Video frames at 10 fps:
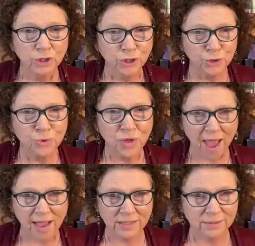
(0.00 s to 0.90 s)
Do
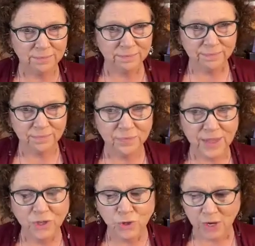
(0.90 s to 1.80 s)
that.
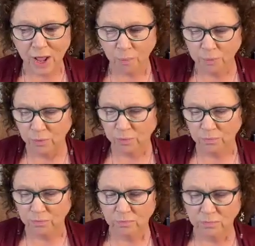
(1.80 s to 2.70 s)
That should help you.
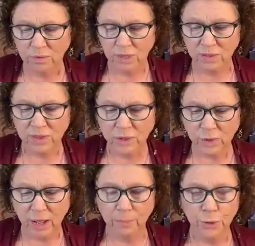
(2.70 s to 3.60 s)
That
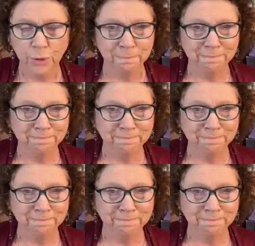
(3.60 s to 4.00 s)
should help you.